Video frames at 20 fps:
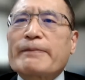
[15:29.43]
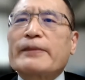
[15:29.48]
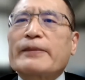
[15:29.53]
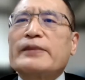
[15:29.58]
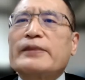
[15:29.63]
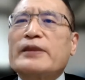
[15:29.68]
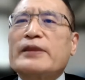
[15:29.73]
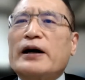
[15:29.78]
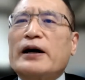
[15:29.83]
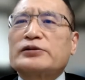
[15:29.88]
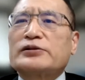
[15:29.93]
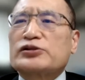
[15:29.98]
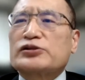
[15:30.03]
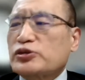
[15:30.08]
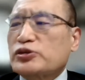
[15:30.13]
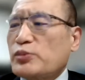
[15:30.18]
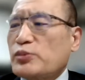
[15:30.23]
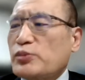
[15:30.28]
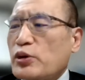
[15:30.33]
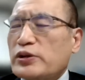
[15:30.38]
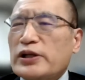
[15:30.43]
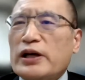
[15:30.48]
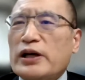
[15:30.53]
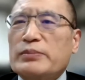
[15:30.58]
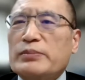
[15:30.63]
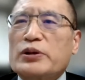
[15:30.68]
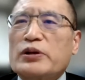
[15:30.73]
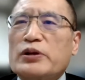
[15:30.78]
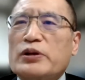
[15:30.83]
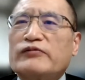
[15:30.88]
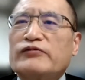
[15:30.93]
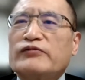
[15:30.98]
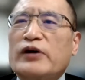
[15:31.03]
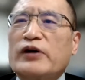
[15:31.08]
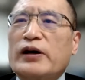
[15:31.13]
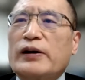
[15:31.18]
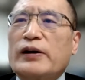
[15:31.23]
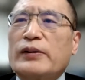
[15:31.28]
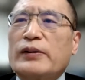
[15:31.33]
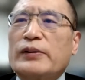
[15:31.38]
not a small number of
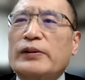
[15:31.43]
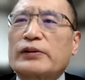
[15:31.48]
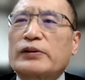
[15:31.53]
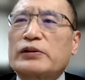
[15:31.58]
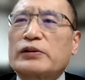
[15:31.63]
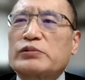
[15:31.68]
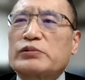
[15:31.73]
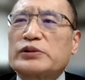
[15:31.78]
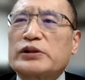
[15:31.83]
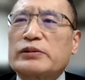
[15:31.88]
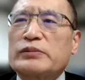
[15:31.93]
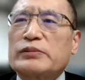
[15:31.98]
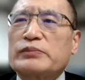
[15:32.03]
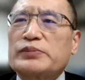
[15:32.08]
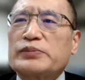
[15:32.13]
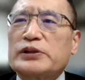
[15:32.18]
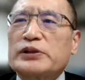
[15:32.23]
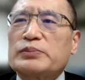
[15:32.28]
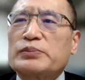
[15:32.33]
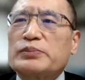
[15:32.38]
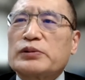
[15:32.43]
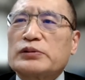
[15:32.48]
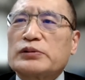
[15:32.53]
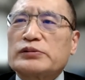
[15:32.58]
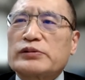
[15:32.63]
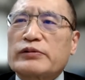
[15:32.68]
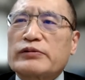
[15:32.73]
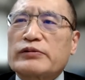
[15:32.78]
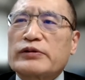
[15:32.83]
Korean people